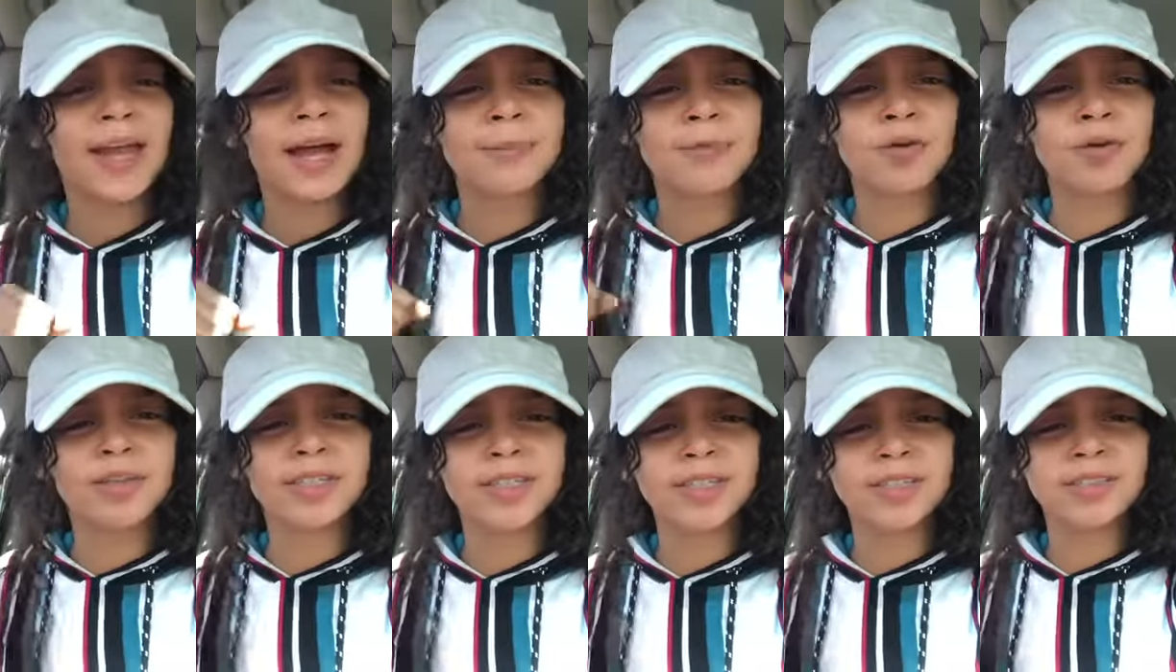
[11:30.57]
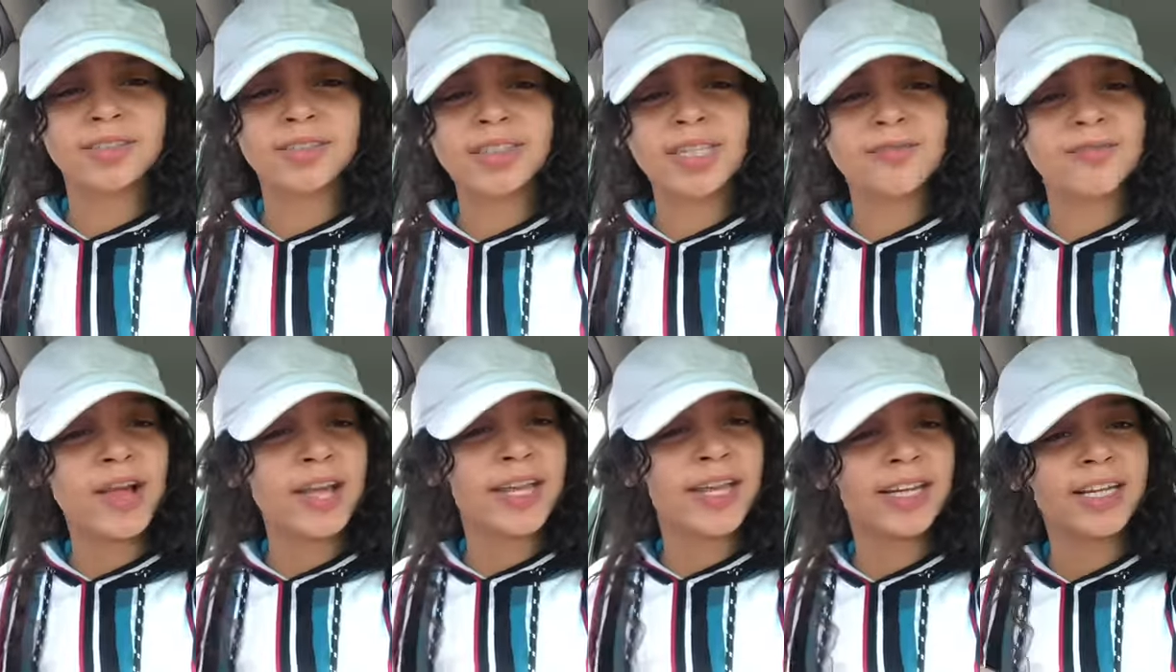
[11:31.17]
and I'm going to
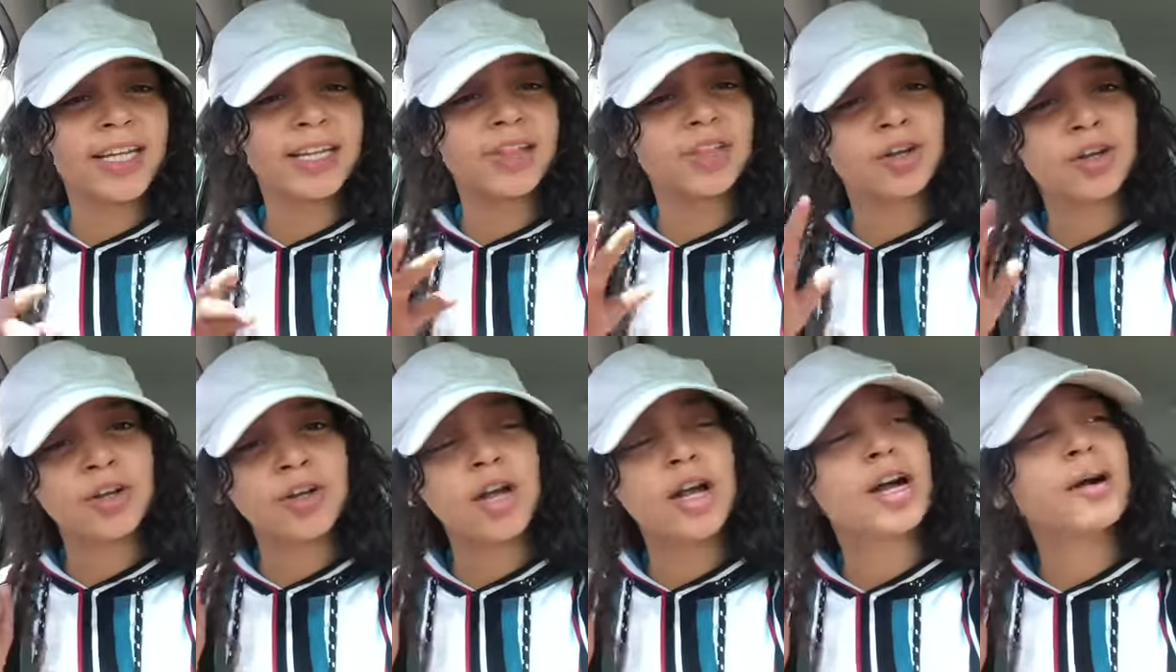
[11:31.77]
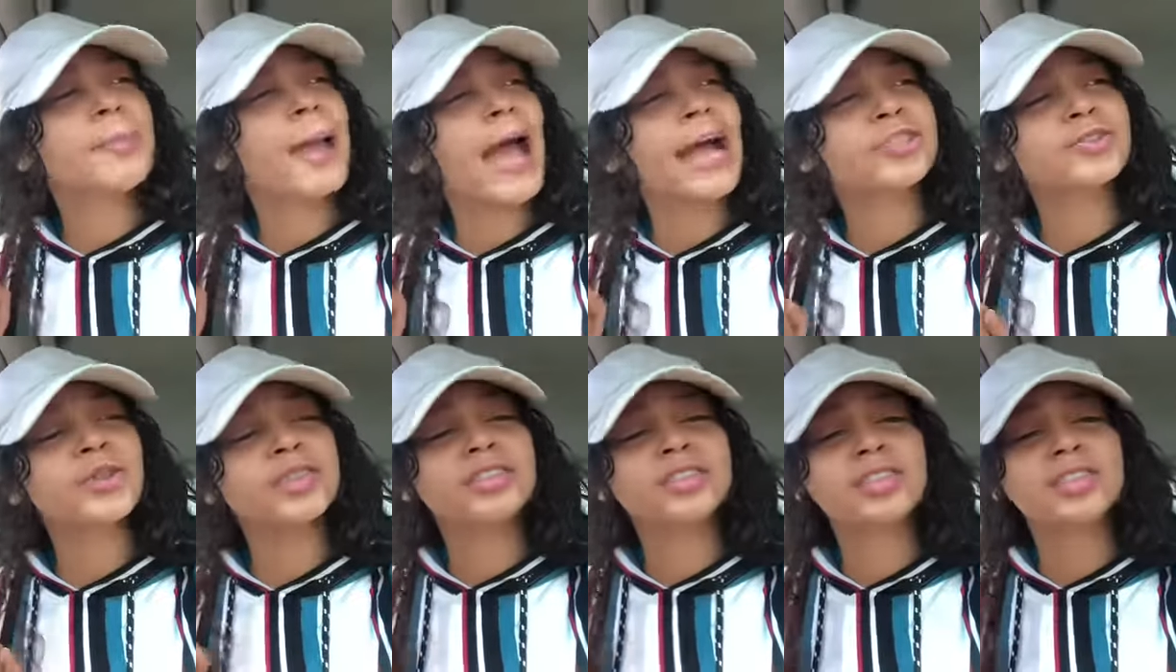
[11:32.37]
see if I can get their um,
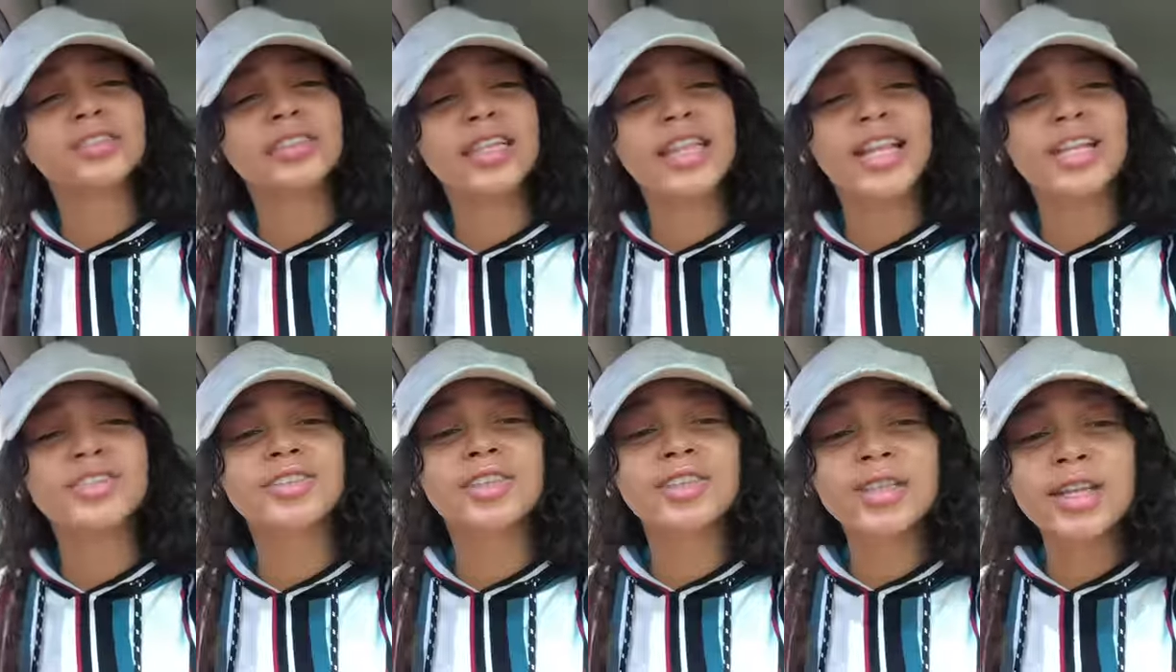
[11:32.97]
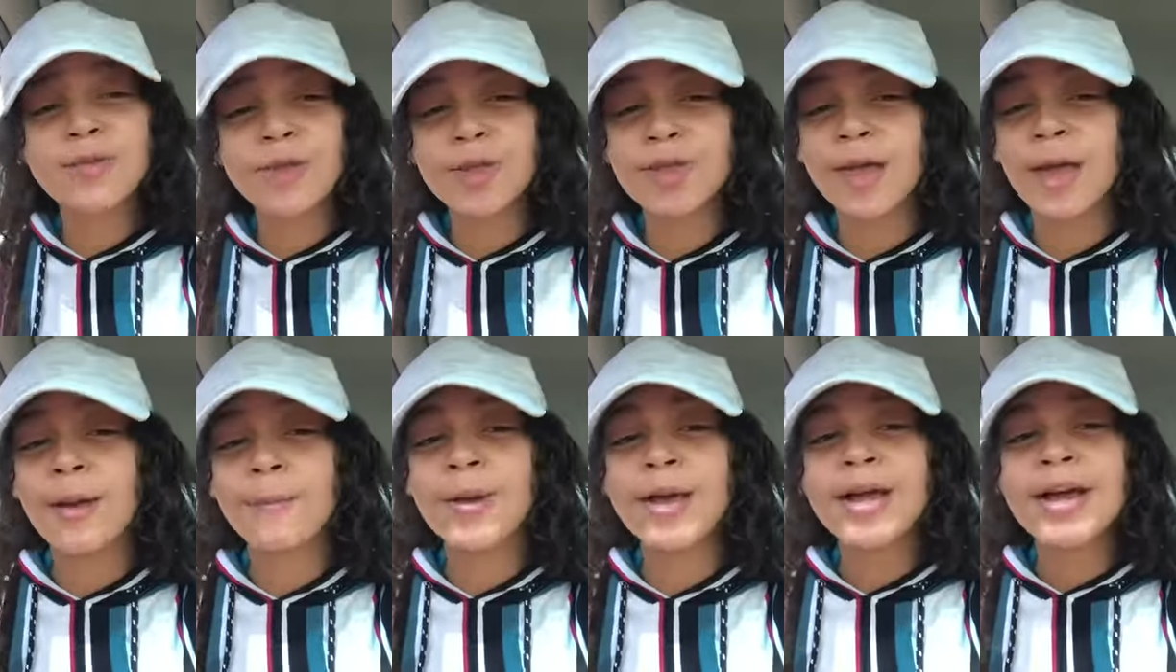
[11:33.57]
addresses and then deliver
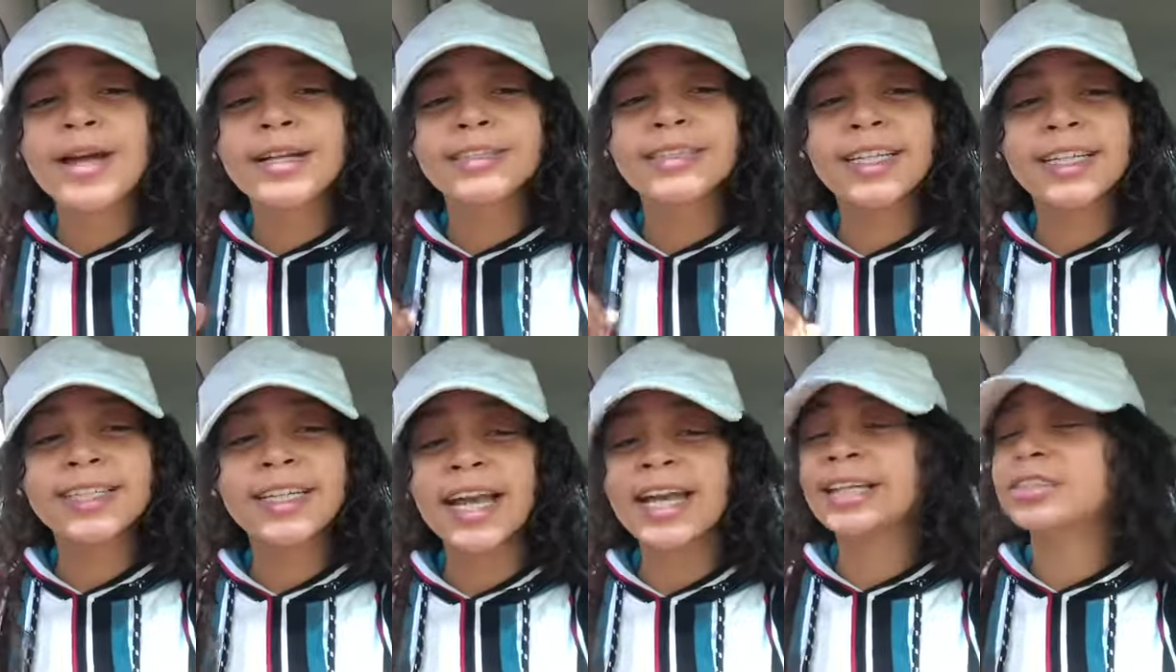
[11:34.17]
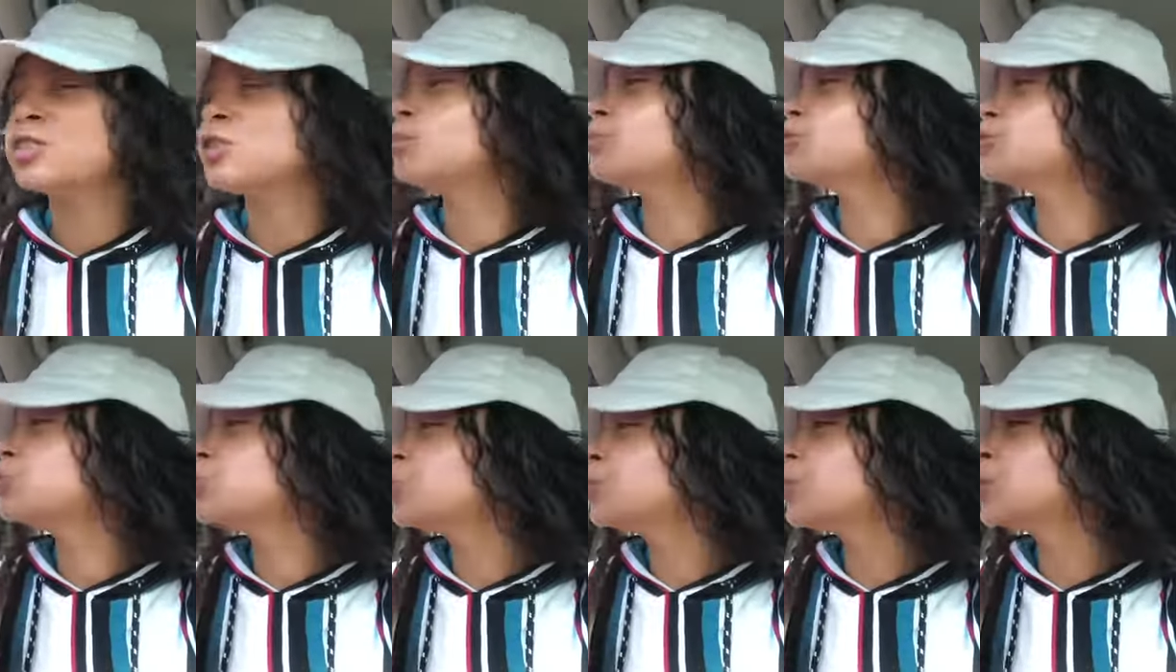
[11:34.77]
them today. So
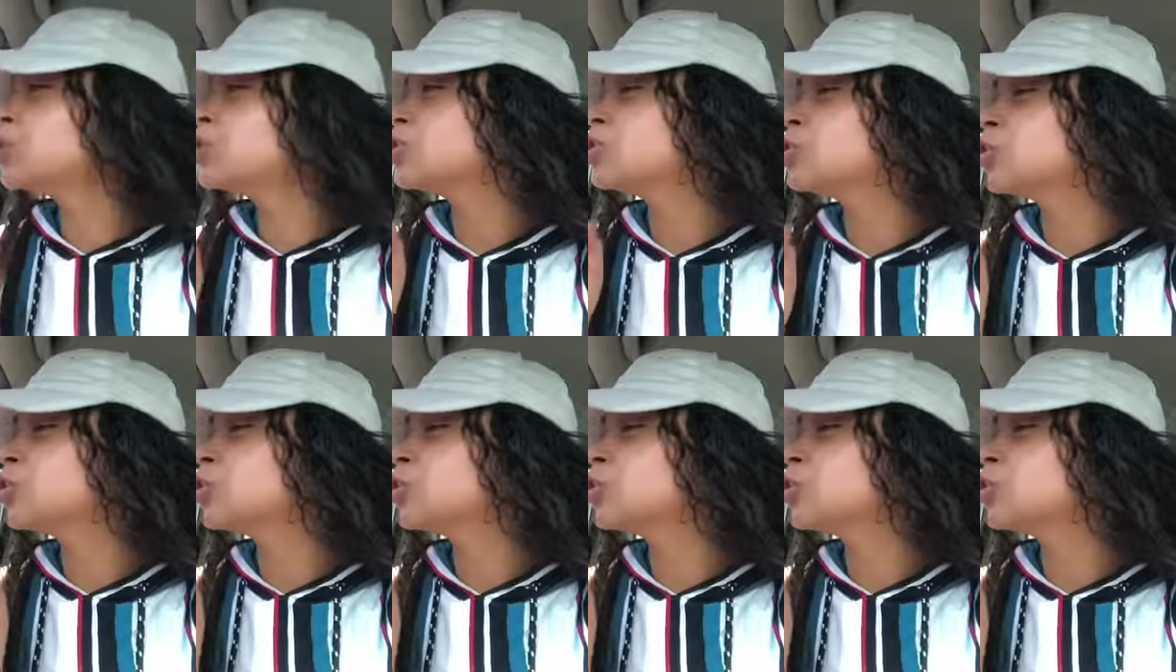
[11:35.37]
I'm super,